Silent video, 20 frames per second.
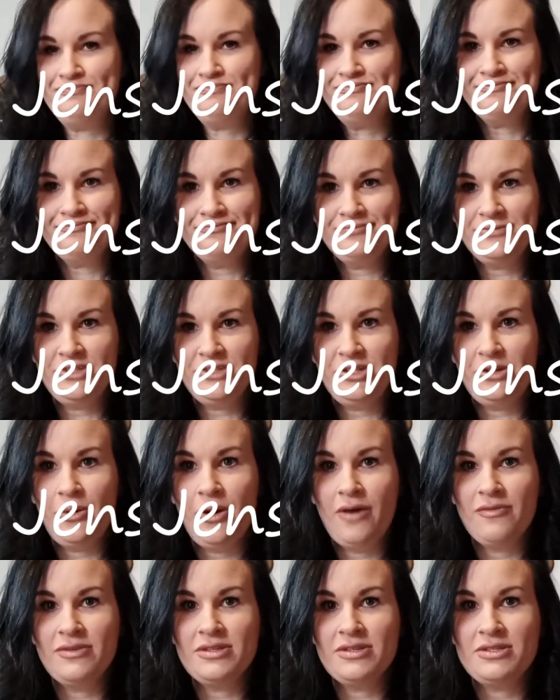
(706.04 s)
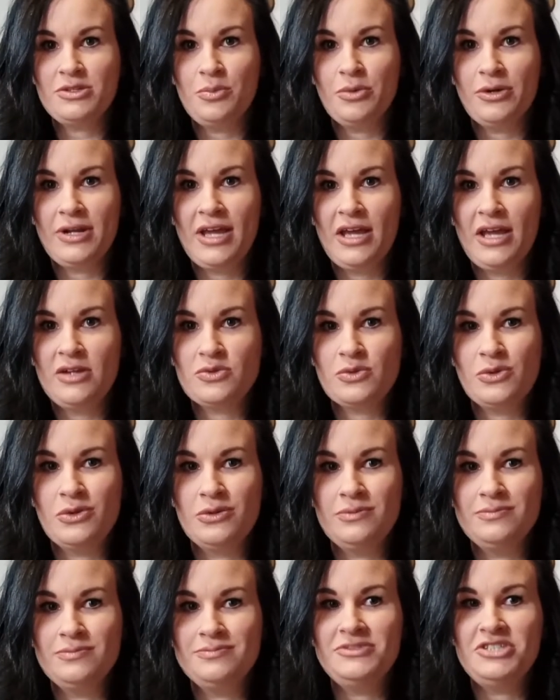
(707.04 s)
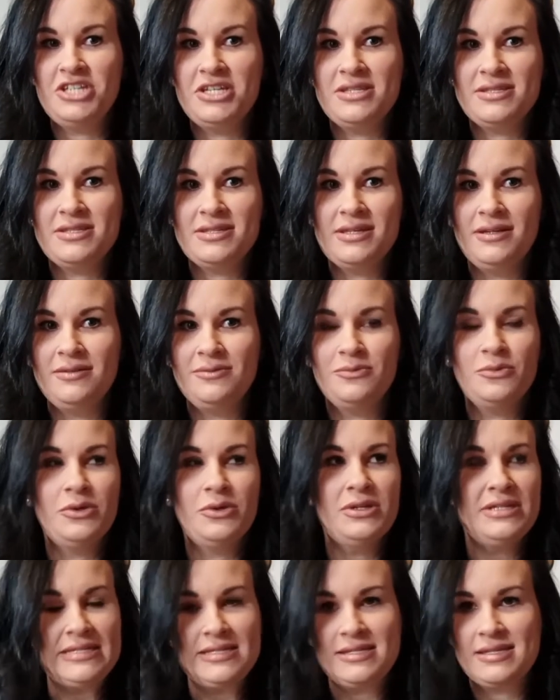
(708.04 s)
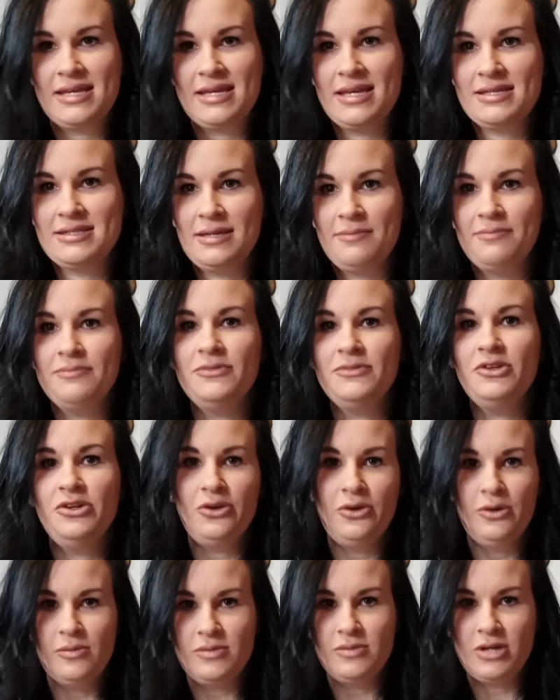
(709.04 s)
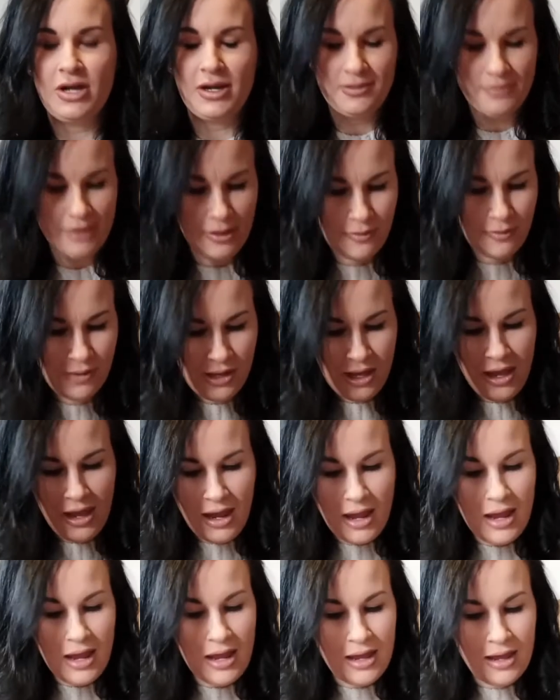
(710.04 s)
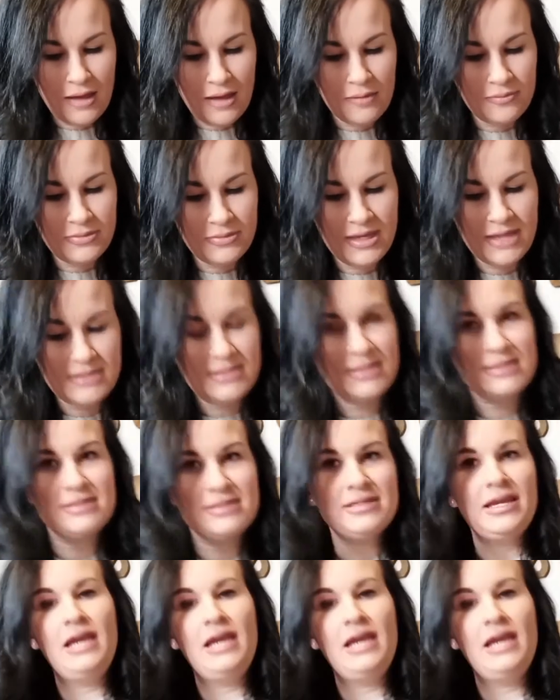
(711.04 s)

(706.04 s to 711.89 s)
you know, off of Supernatural, Jensen. What is his last name? You know who I'm talking about. That's his name,